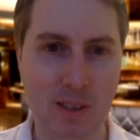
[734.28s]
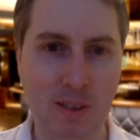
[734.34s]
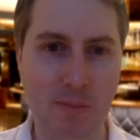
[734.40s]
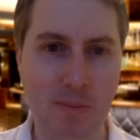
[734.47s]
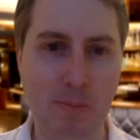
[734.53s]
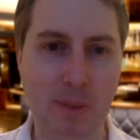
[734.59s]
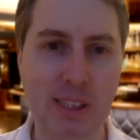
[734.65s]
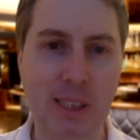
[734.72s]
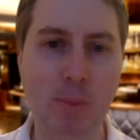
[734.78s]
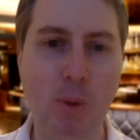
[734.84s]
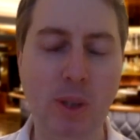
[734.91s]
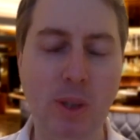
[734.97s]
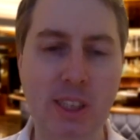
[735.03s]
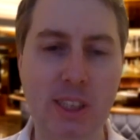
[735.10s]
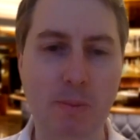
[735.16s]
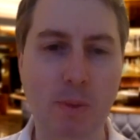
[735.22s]
Monday
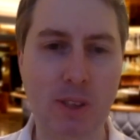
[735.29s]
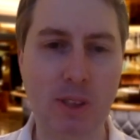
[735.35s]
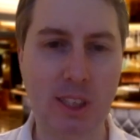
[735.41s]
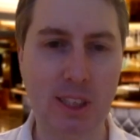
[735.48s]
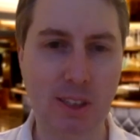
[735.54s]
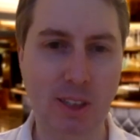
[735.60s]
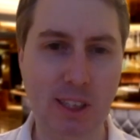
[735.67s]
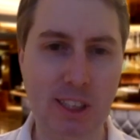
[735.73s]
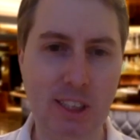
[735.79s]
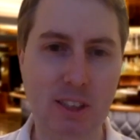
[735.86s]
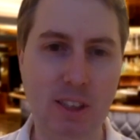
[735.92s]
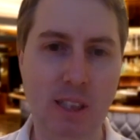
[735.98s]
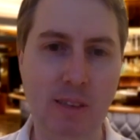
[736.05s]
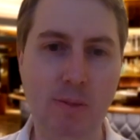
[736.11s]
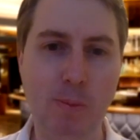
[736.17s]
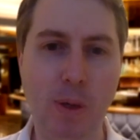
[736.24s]
morning is the most exciting
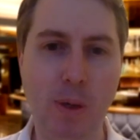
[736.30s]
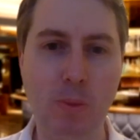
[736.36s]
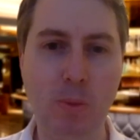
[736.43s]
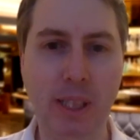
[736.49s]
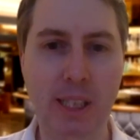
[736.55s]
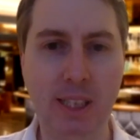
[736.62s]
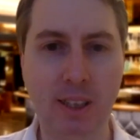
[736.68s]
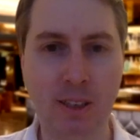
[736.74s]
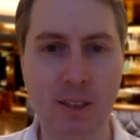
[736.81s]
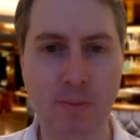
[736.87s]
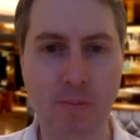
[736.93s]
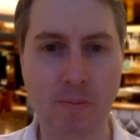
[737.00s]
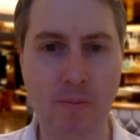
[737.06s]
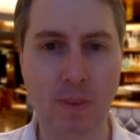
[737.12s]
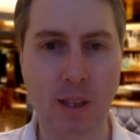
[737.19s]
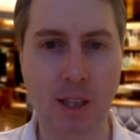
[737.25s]
time of my week
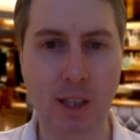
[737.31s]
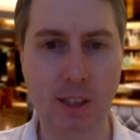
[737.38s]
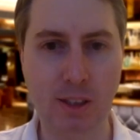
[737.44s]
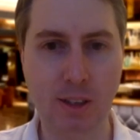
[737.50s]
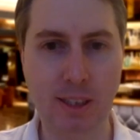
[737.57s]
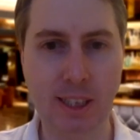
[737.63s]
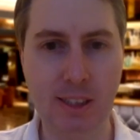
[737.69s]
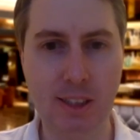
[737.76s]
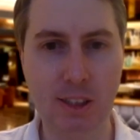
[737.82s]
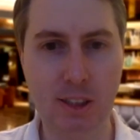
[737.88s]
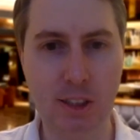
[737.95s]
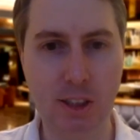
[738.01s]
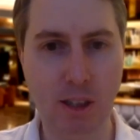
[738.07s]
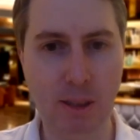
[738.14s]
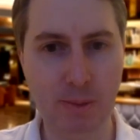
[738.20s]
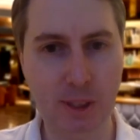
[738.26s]
as I get to
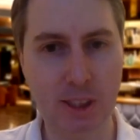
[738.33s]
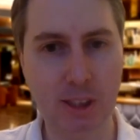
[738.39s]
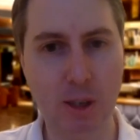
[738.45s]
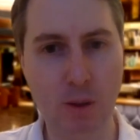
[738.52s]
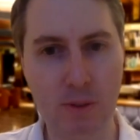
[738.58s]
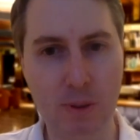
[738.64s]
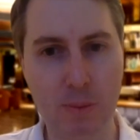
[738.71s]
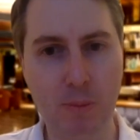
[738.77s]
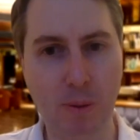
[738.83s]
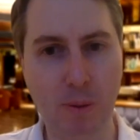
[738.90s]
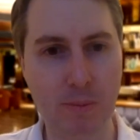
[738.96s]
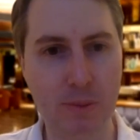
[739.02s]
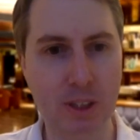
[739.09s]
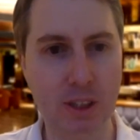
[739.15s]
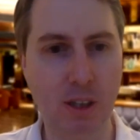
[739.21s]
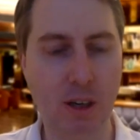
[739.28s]
time to solve the
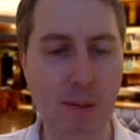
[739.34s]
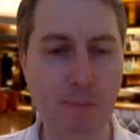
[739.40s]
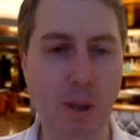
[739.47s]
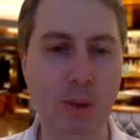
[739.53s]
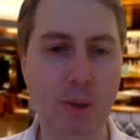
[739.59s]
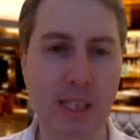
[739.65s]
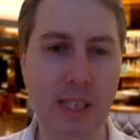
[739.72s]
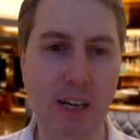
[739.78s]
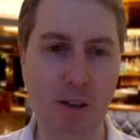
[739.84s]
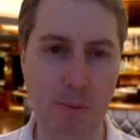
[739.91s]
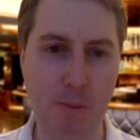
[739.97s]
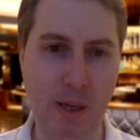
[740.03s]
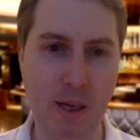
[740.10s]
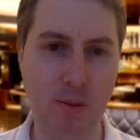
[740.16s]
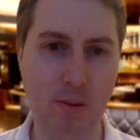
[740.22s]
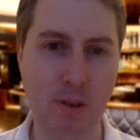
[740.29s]
problems I most care
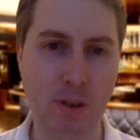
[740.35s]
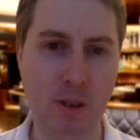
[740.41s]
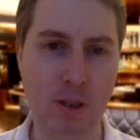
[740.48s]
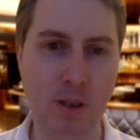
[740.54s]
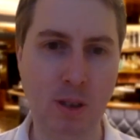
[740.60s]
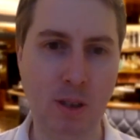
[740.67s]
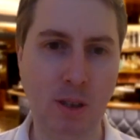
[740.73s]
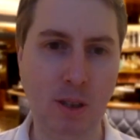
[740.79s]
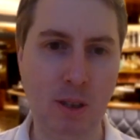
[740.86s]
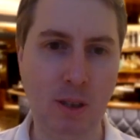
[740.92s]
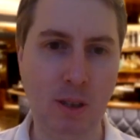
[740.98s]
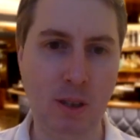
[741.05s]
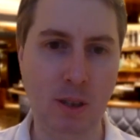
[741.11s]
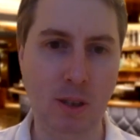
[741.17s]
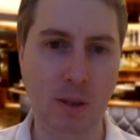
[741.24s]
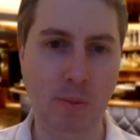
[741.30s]
about,
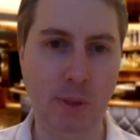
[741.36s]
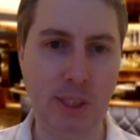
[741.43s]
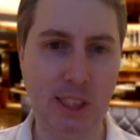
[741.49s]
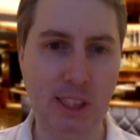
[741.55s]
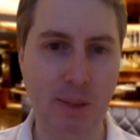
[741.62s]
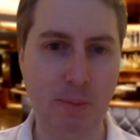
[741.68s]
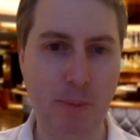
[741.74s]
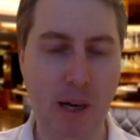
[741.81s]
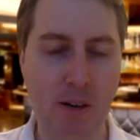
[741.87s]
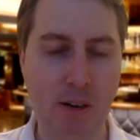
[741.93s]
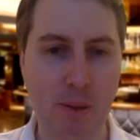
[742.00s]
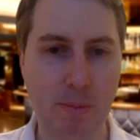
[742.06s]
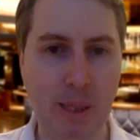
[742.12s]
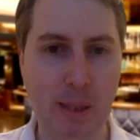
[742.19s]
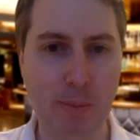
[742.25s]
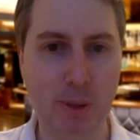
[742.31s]
which is
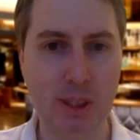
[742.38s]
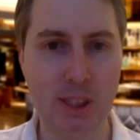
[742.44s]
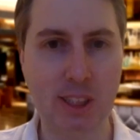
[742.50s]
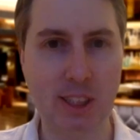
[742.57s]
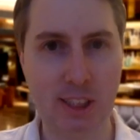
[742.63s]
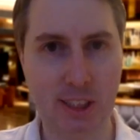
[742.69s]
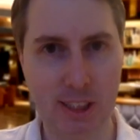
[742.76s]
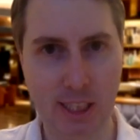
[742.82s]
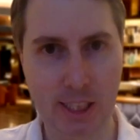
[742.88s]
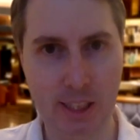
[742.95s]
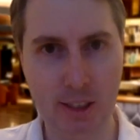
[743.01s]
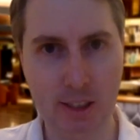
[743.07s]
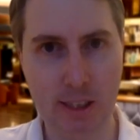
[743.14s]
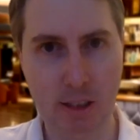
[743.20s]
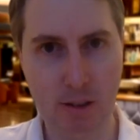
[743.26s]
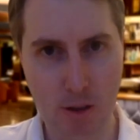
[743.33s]
empowering people to succeed
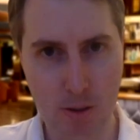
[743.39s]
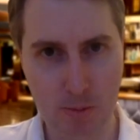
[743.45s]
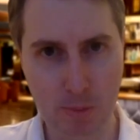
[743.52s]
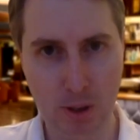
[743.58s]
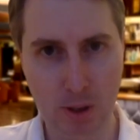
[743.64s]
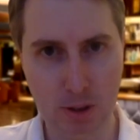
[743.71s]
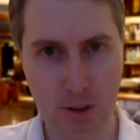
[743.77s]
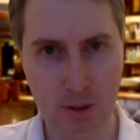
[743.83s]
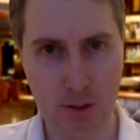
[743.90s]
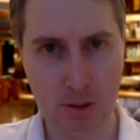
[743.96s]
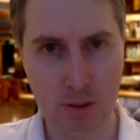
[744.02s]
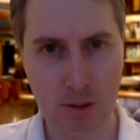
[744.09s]
as their own boss.